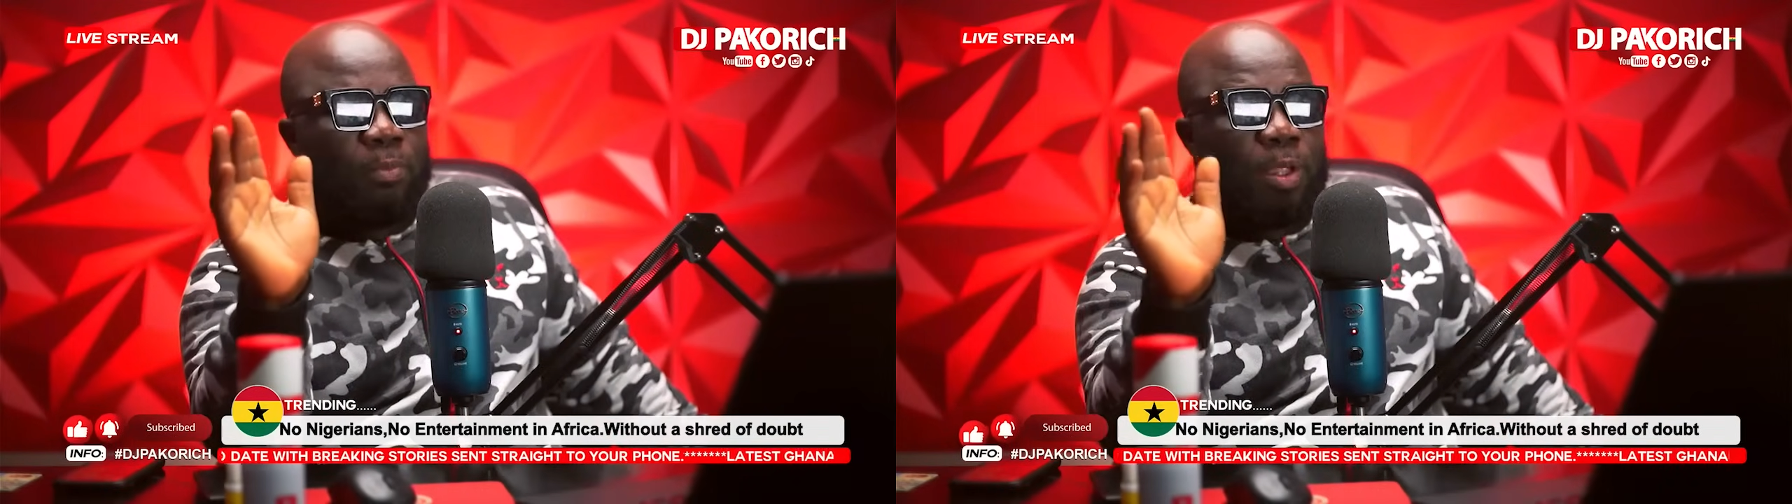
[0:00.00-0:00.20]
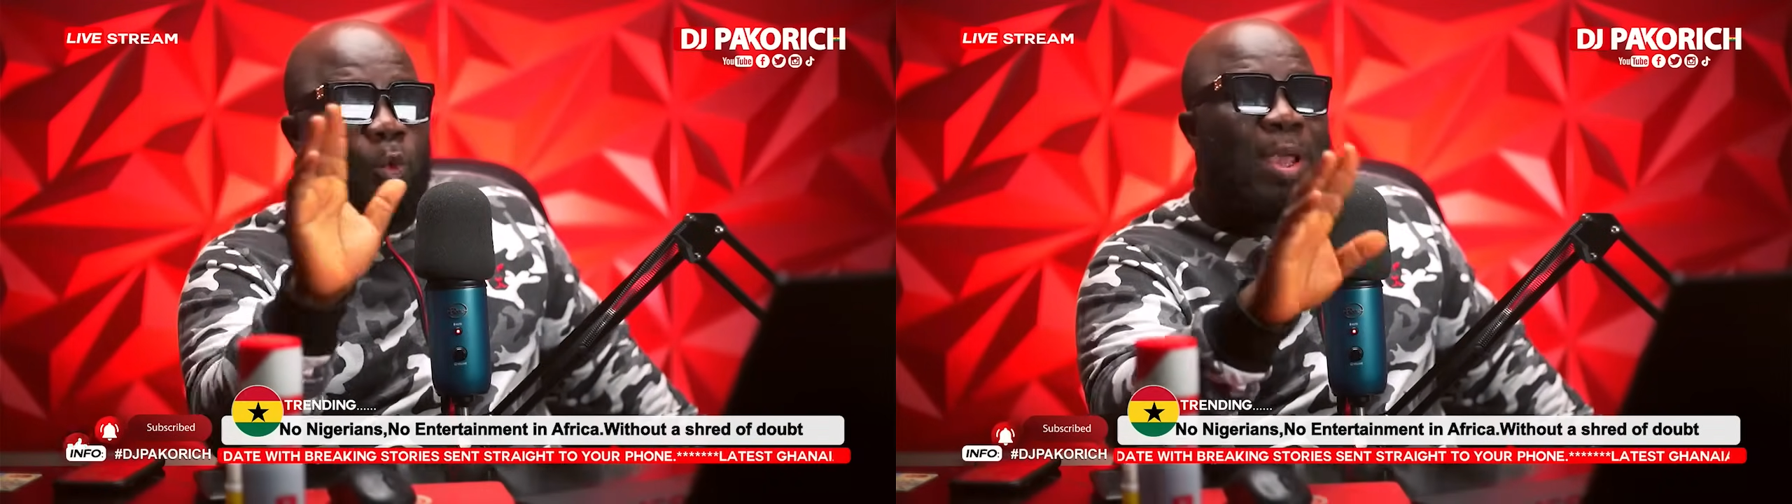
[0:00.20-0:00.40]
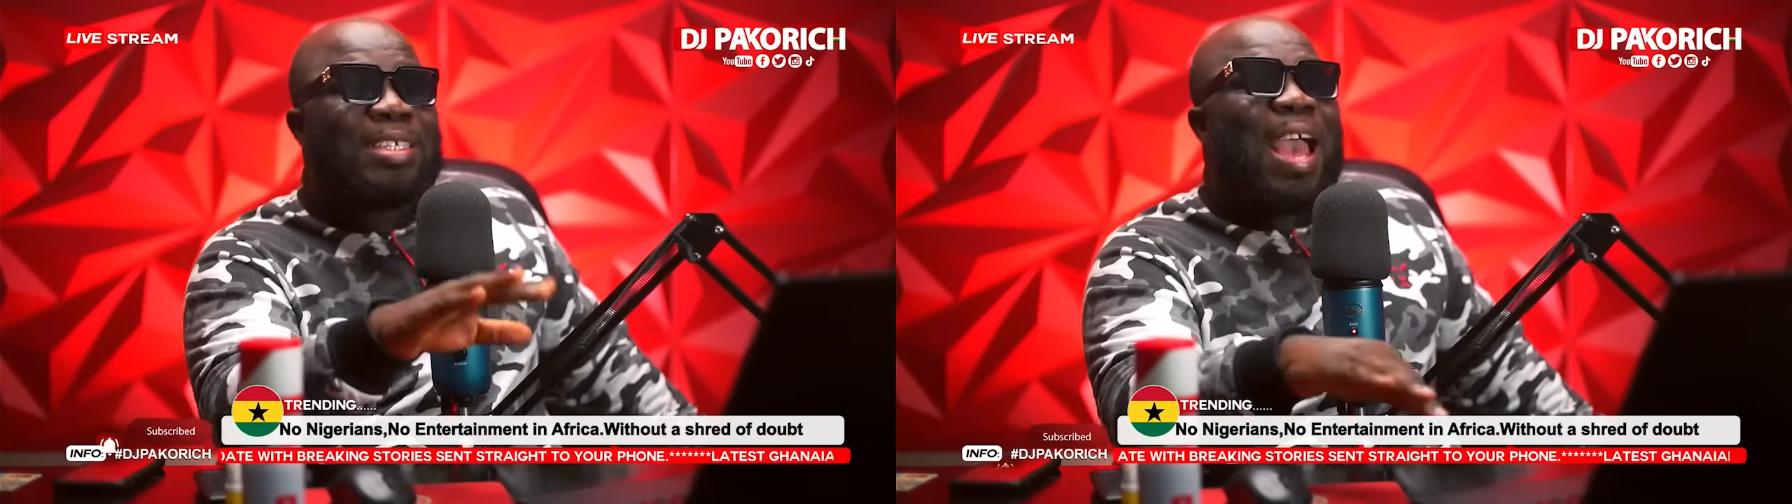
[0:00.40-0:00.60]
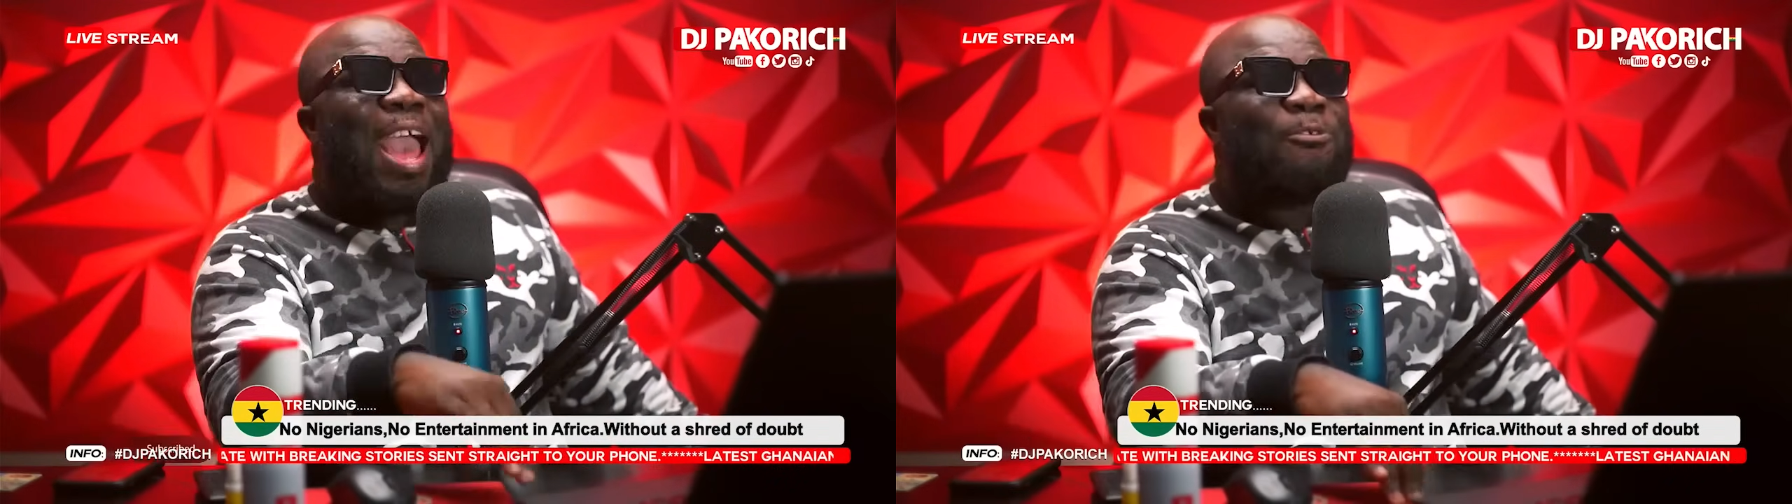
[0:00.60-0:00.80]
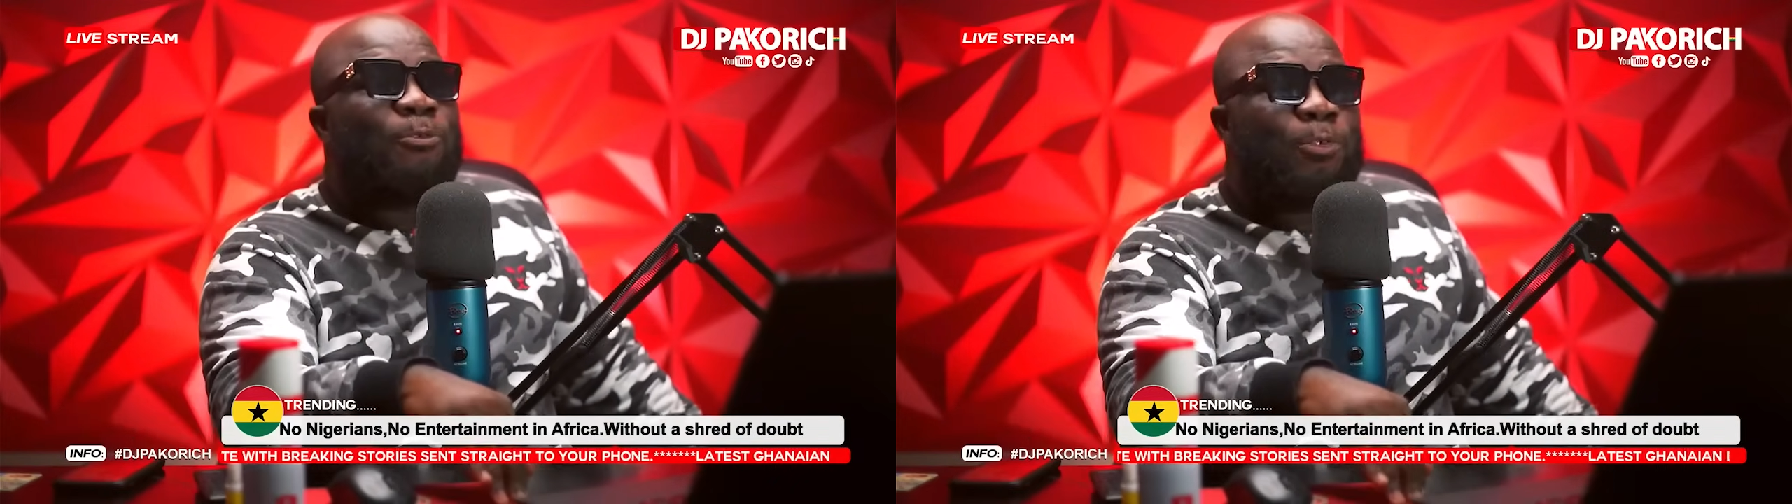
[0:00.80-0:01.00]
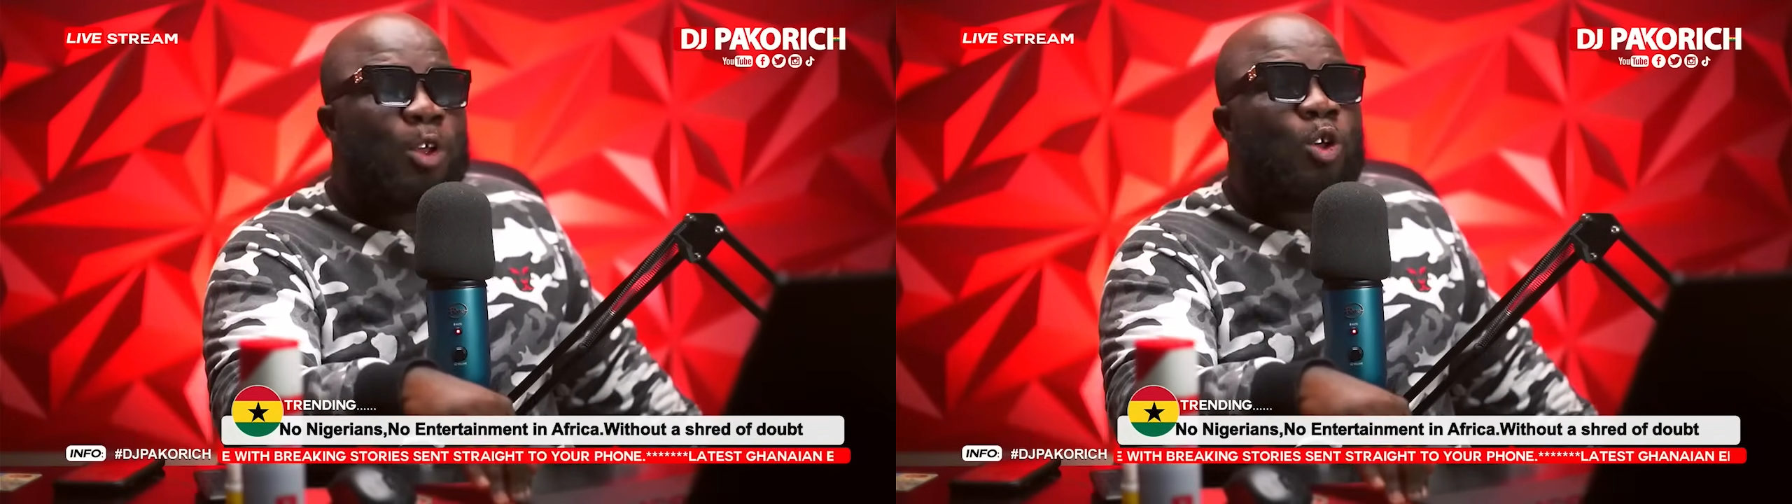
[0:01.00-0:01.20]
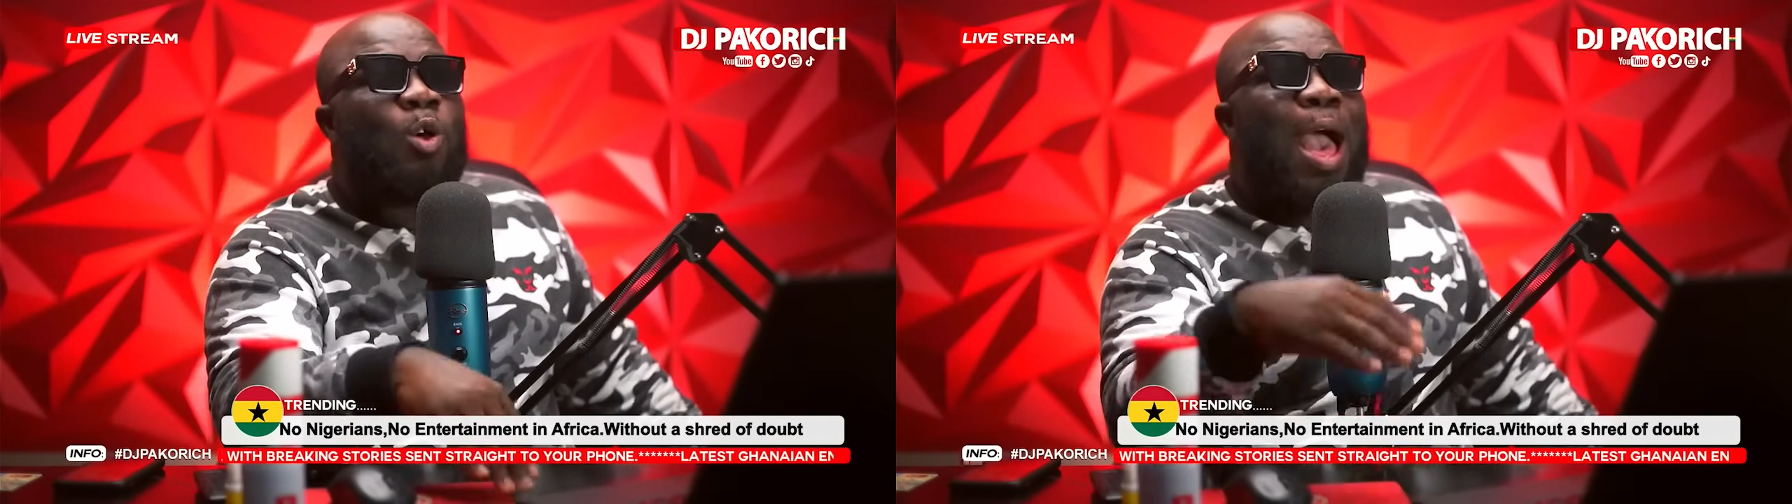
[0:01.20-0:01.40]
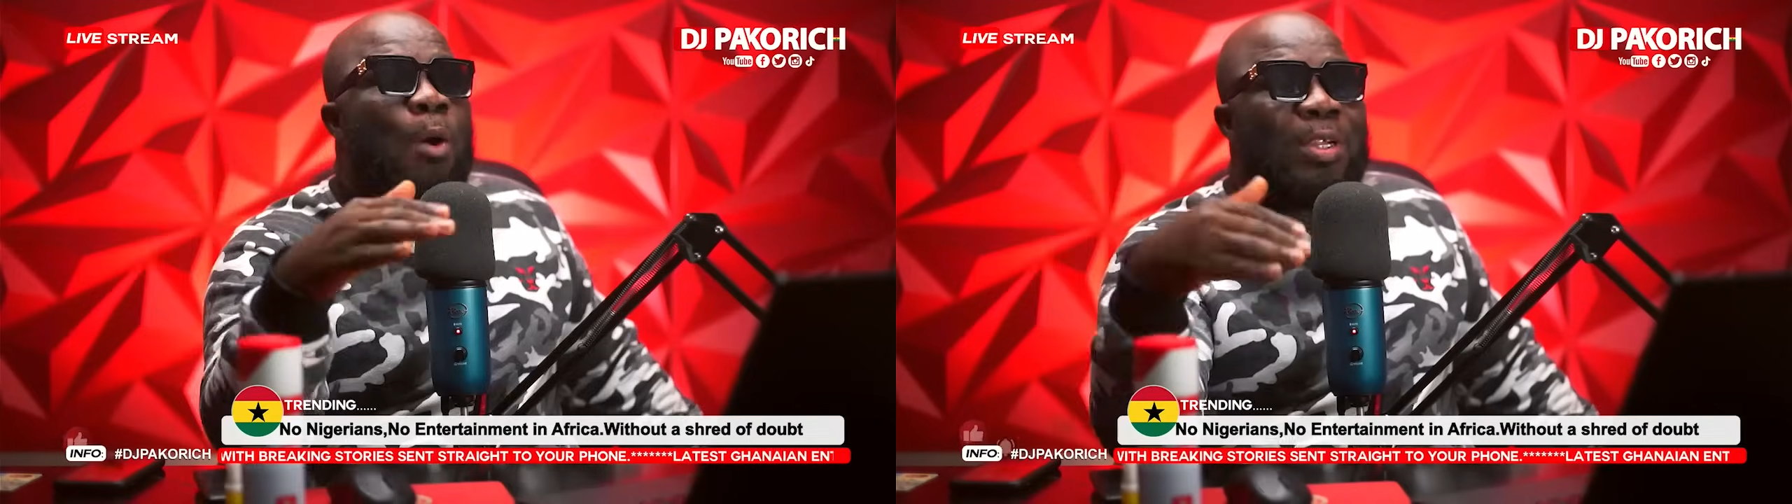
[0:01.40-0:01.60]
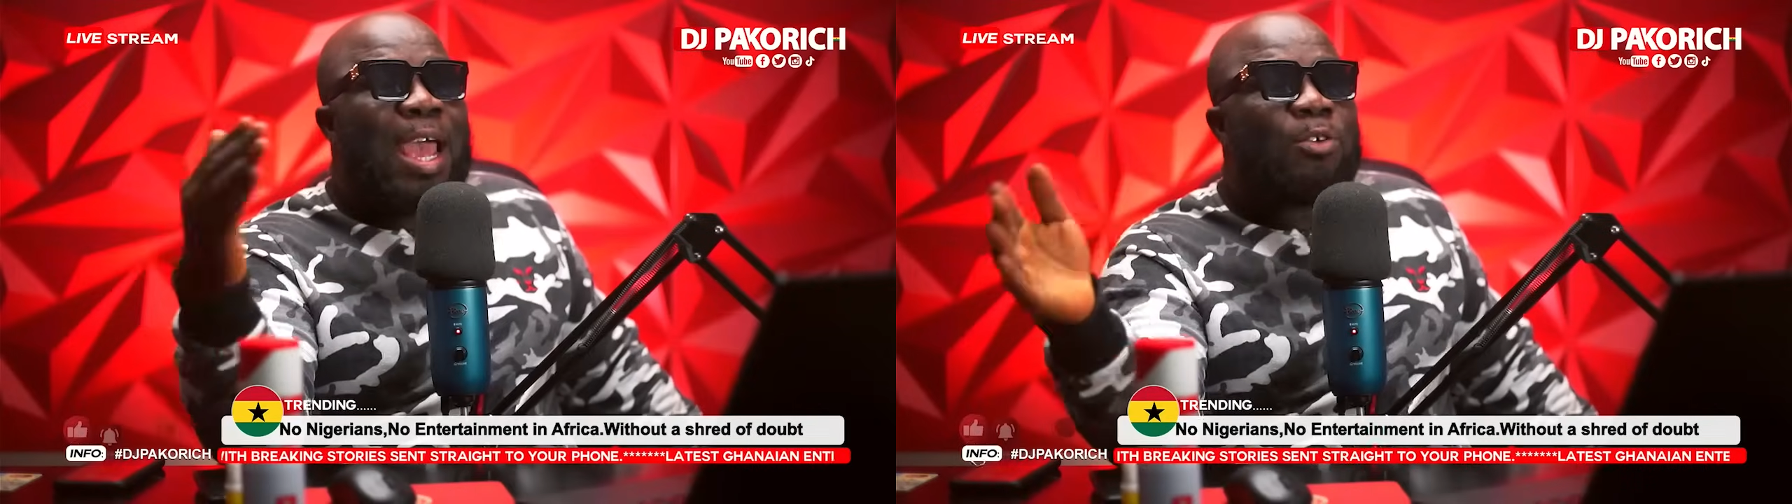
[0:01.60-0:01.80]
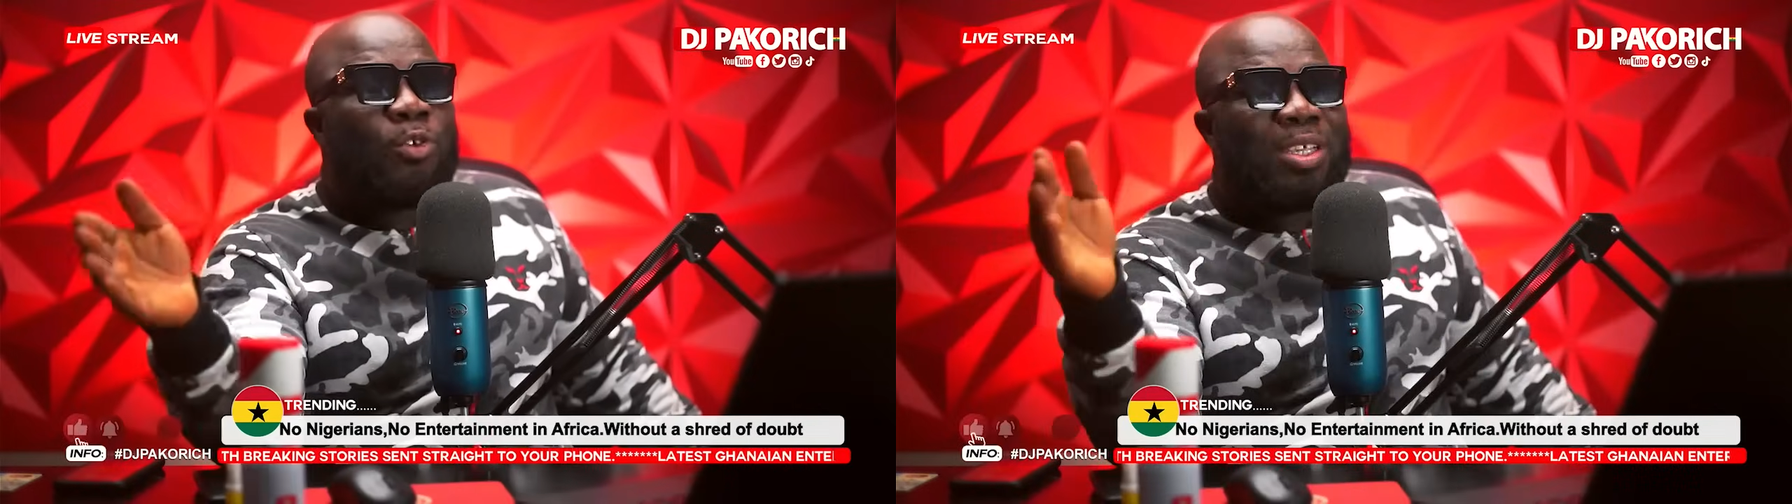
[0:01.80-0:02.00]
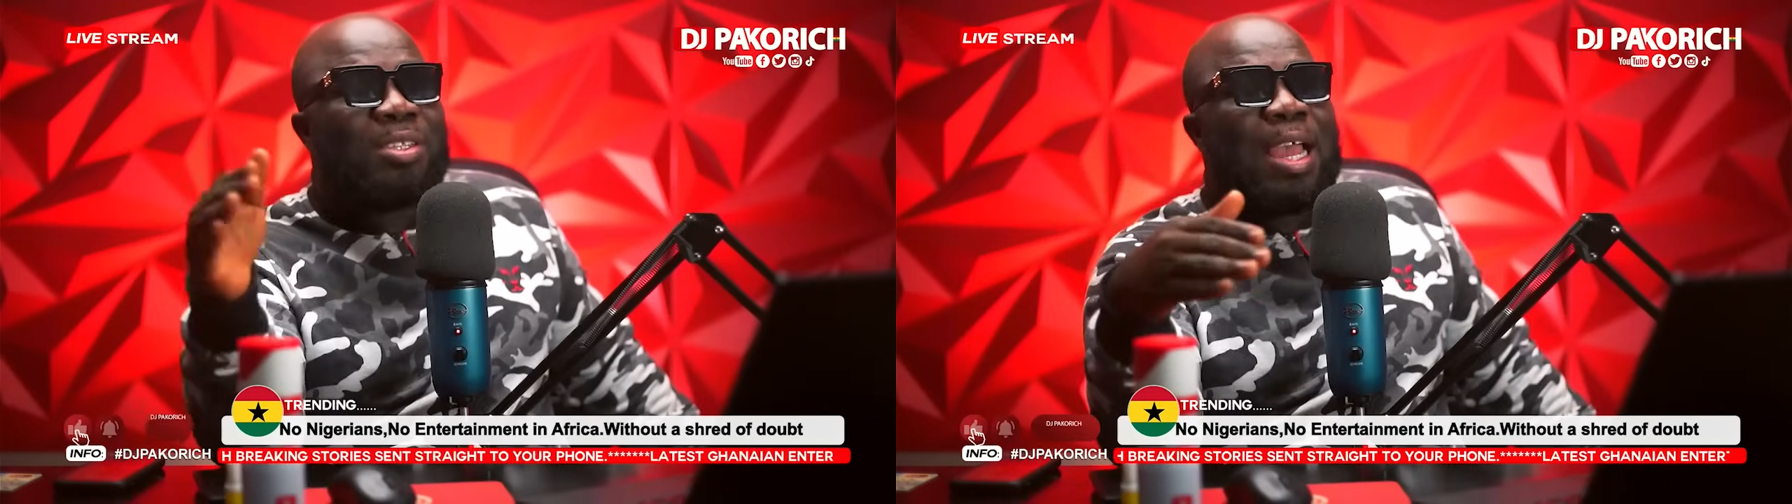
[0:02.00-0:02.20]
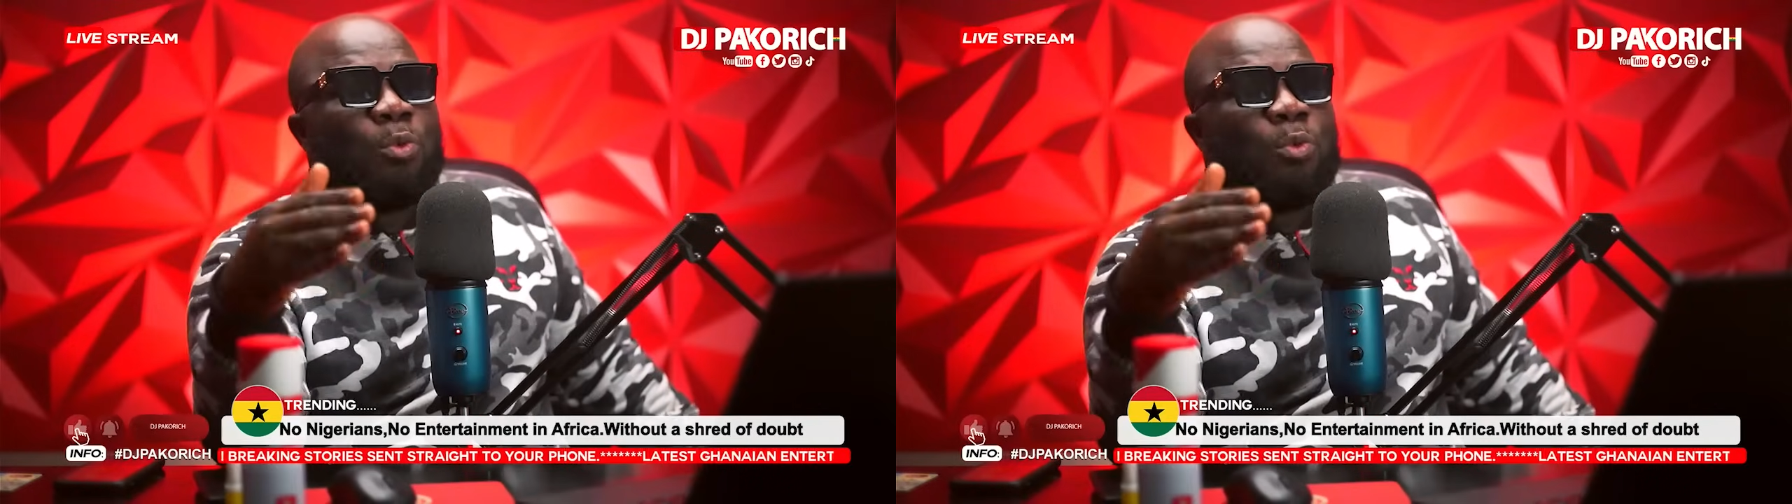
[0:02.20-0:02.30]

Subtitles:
which I feel I would address that